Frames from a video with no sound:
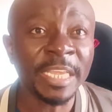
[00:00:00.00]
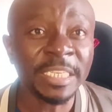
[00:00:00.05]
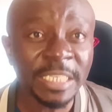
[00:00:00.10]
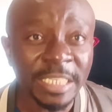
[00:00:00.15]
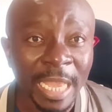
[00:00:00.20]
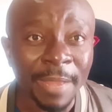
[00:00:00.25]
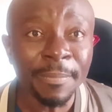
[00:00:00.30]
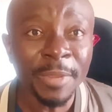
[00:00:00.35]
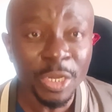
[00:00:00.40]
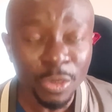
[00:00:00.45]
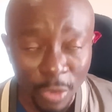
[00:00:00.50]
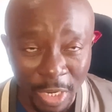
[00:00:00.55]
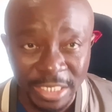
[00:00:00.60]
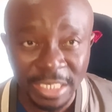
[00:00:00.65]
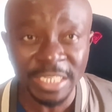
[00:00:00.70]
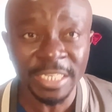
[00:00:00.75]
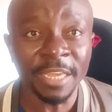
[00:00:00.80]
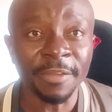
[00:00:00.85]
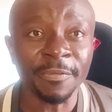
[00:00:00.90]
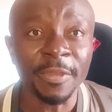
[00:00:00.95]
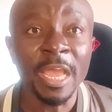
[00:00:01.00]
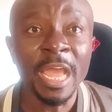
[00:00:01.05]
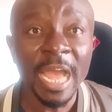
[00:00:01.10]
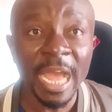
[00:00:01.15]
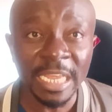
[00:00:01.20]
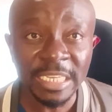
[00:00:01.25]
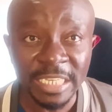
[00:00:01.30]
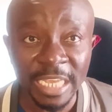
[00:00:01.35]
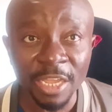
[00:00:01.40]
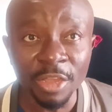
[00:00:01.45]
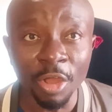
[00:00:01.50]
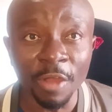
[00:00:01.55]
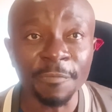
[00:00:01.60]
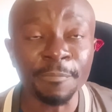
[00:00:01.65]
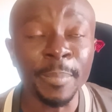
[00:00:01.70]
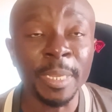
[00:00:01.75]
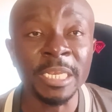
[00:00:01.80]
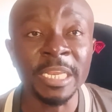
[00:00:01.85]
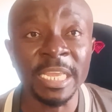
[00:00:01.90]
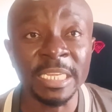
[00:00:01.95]
Examine yourself as a
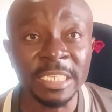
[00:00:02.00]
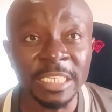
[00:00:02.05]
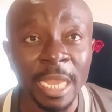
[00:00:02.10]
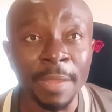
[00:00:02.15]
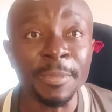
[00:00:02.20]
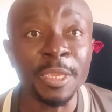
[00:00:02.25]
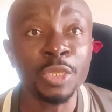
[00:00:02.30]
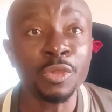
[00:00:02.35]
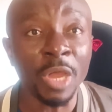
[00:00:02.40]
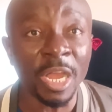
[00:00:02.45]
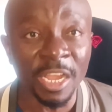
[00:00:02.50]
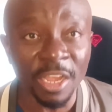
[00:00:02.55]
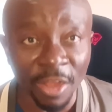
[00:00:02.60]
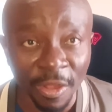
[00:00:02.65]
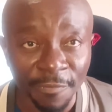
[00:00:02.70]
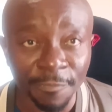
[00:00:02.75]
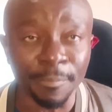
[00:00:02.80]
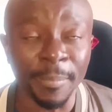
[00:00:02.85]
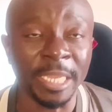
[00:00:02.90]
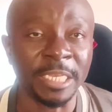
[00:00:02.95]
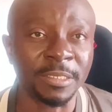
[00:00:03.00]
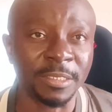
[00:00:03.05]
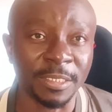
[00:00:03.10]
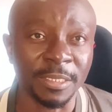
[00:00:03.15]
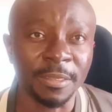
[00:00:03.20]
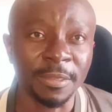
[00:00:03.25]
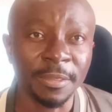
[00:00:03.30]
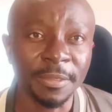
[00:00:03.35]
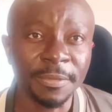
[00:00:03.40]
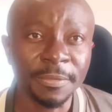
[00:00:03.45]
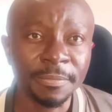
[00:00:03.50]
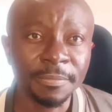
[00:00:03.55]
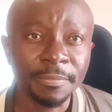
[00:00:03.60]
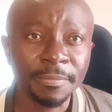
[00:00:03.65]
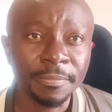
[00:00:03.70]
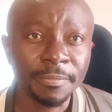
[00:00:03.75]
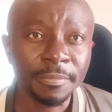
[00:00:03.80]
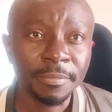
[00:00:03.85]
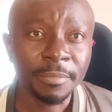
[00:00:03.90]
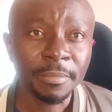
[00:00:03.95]
government. Examine your government.
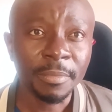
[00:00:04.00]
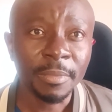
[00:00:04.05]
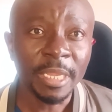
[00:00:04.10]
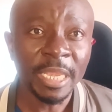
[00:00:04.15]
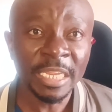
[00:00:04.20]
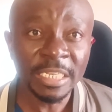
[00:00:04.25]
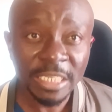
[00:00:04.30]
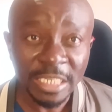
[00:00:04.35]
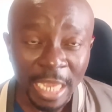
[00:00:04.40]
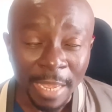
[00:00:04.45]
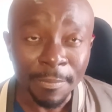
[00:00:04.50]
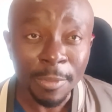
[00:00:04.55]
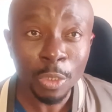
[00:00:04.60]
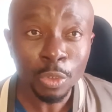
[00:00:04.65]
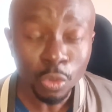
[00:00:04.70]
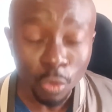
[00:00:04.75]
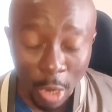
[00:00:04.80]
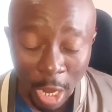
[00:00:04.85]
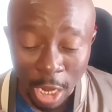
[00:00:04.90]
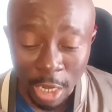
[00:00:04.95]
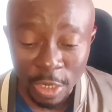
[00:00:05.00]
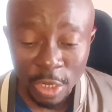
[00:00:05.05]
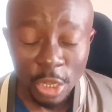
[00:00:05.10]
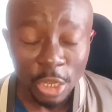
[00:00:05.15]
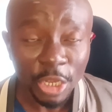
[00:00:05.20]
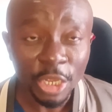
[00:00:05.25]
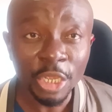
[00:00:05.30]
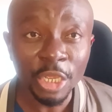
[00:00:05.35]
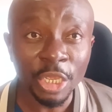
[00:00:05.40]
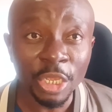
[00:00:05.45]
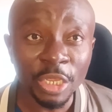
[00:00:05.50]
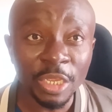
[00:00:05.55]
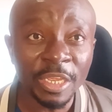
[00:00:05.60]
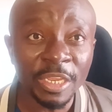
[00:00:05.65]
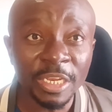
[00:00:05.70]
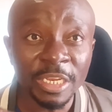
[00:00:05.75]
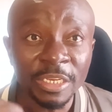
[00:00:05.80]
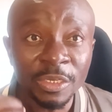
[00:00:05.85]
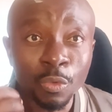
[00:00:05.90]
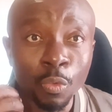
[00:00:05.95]
Examine your
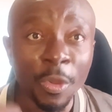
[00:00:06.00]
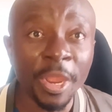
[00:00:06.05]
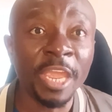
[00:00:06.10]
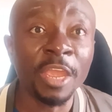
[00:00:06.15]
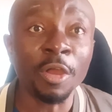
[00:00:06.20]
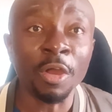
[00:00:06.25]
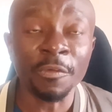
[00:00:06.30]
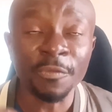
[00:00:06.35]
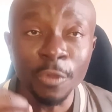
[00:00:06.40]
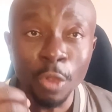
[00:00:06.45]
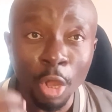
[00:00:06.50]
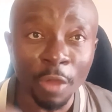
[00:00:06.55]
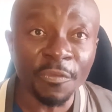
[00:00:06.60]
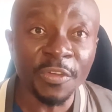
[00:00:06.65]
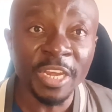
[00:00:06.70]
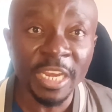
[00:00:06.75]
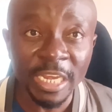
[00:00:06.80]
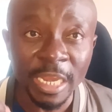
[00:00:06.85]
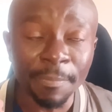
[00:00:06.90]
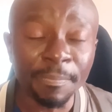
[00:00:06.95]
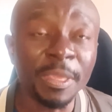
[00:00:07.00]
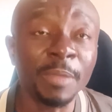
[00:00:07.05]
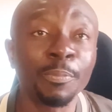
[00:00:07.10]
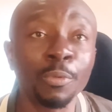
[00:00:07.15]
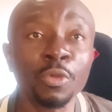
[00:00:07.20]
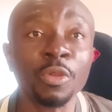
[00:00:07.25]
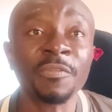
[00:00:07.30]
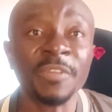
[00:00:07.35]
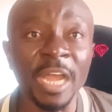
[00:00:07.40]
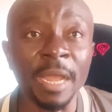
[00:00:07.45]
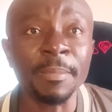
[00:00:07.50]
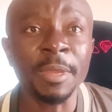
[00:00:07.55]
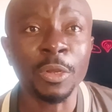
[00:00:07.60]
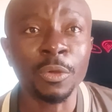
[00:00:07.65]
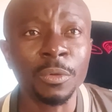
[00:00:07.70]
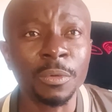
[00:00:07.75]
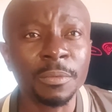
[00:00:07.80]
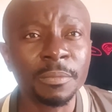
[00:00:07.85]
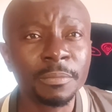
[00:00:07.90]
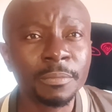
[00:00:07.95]
way of governing the people of
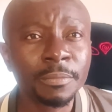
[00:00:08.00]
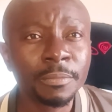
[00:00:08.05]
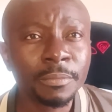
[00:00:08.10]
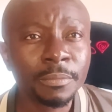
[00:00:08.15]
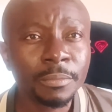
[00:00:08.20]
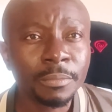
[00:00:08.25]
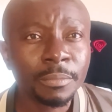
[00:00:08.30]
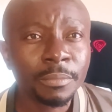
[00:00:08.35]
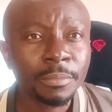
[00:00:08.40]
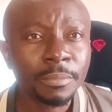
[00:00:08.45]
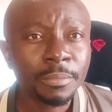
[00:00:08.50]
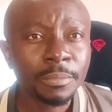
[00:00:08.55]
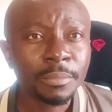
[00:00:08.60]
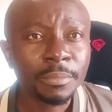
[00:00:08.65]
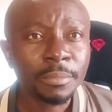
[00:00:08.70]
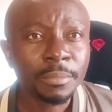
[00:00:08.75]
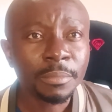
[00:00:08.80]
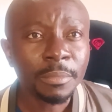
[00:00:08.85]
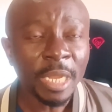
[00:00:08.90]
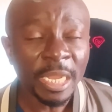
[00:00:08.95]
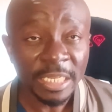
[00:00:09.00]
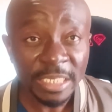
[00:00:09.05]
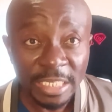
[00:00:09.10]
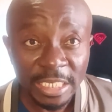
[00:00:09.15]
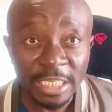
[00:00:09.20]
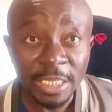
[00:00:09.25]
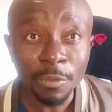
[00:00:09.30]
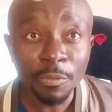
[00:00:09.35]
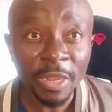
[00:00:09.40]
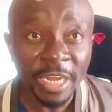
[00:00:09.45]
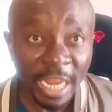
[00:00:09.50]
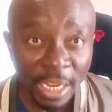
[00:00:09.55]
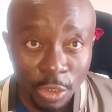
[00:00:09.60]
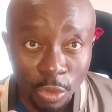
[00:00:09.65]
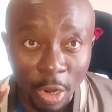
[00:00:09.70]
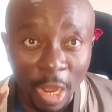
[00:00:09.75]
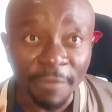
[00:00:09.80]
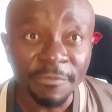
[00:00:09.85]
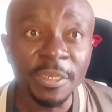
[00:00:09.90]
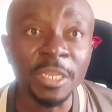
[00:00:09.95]
Cameroon. And see whether
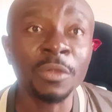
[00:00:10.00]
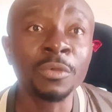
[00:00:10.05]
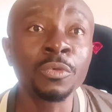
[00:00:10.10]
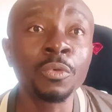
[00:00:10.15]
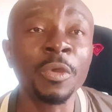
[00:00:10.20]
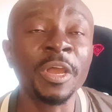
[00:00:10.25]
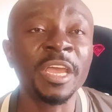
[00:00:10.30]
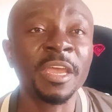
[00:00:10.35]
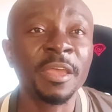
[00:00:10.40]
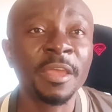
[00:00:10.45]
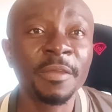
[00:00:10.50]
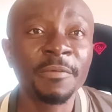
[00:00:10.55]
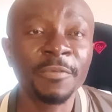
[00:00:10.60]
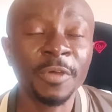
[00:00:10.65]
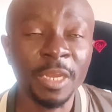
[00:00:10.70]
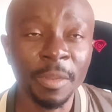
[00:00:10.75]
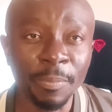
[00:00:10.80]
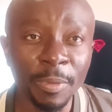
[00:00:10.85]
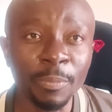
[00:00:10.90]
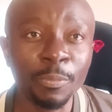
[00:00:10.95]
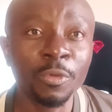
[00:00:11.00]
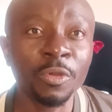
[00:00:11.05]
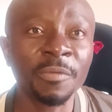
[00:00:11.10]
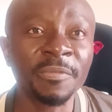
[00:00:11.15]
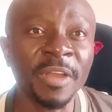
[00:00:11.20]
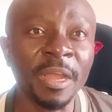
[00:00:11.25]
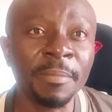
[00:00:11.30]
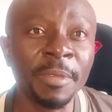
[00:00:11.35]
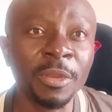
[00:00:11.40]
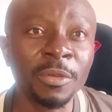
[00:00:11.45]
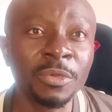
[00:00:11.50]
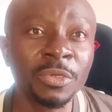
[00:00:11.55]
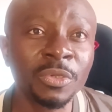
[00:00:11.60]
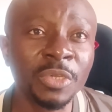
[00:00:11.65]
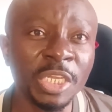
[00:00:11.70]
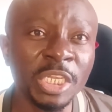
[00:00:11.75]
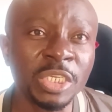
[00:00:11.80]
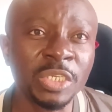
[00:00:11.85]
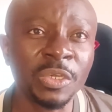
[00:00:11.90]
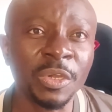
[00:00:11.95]
you have done well for the people of Cameroon
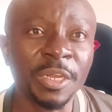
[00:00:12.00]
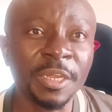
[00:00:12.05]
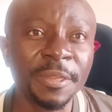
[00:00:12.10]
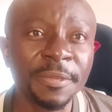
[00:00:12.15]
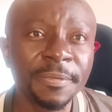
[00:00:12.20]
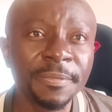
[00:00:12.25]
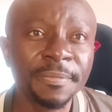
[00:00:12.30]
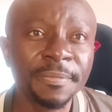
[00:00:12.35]
to enjoy.